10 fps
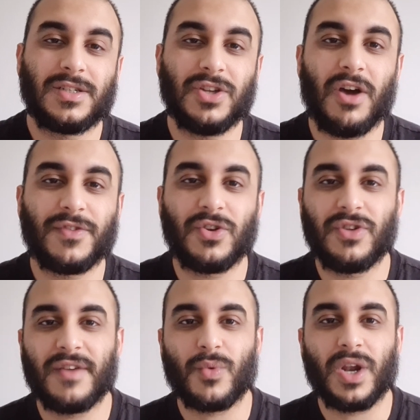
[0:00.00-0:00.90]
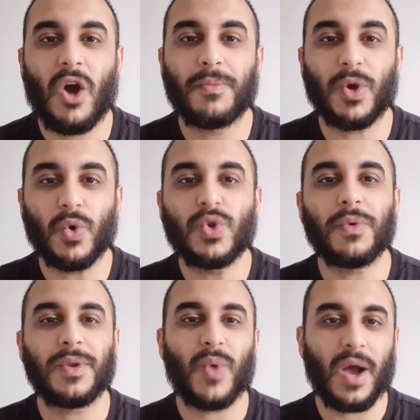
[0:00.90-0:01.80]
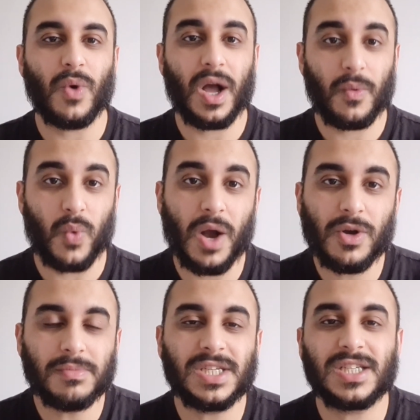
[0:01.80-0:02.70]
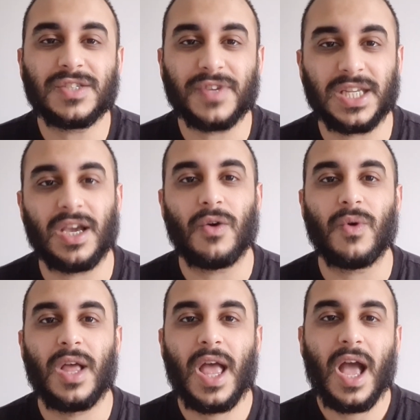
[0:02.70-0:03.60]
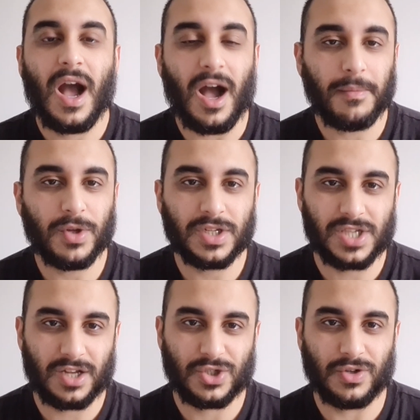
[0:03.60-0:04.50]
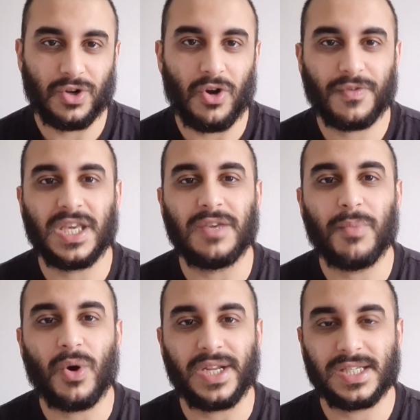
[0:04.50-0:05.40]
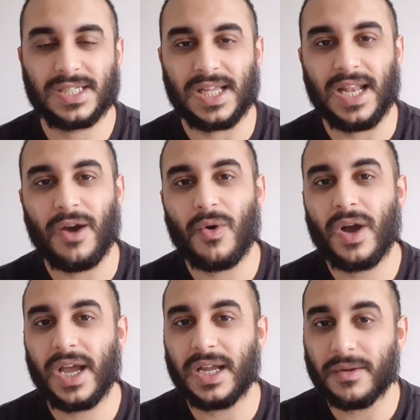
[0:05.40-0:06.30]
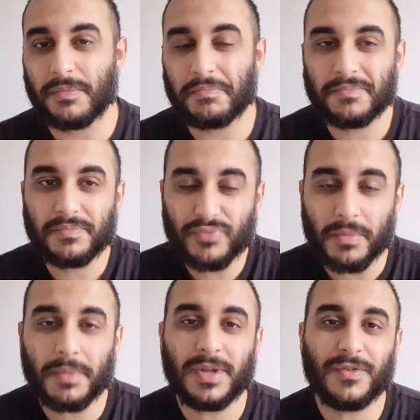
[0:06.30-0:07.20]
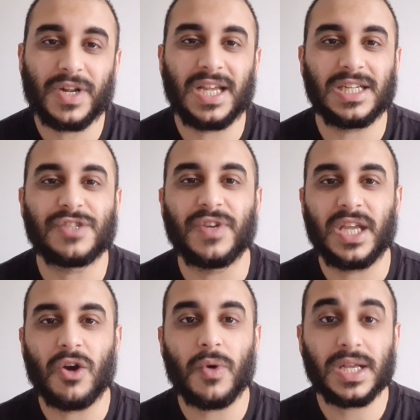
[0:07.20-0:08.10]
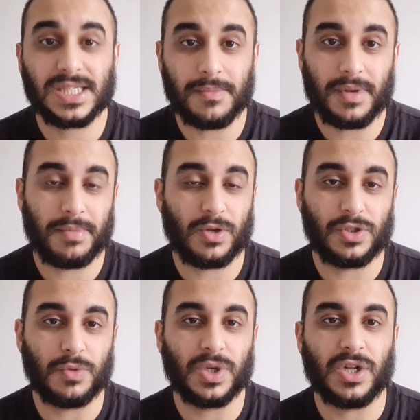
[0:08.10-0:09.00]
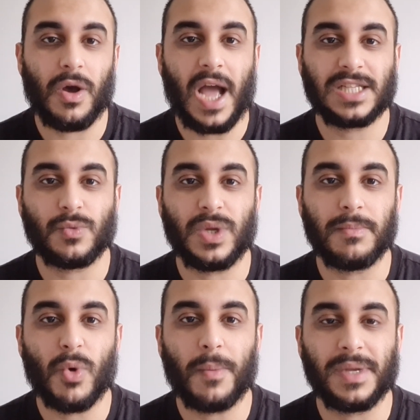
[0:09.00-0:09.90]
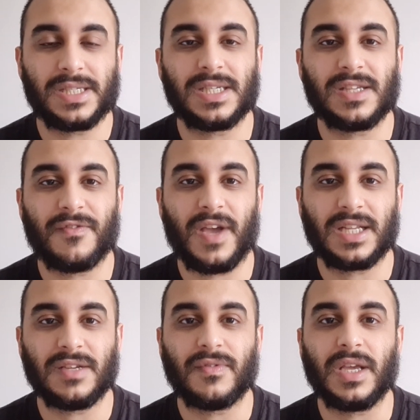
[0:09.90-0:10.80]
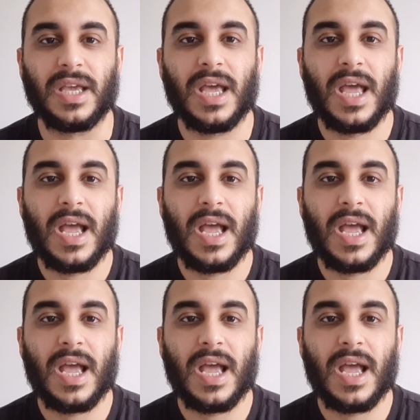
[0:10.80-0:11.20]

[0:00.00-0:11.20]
Good afternoon, everyone. Hope you're all doing well. Welcome to this video. I'm going to touch on a lot of key points. Now, probably you've clicked this video simply because you want to know how to win more business effectively.